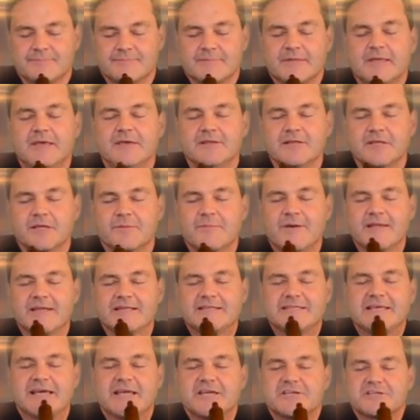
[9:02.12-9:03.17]
healing
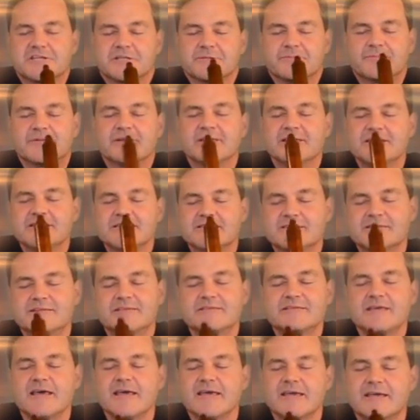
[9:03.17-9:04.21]
meditation. Please
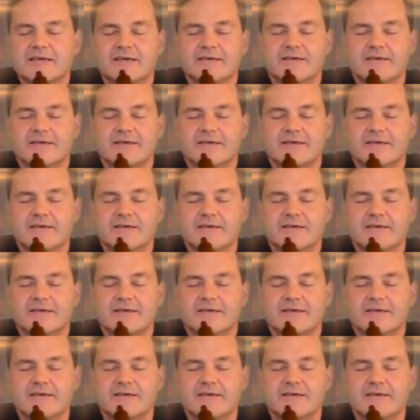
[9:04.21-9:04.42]
take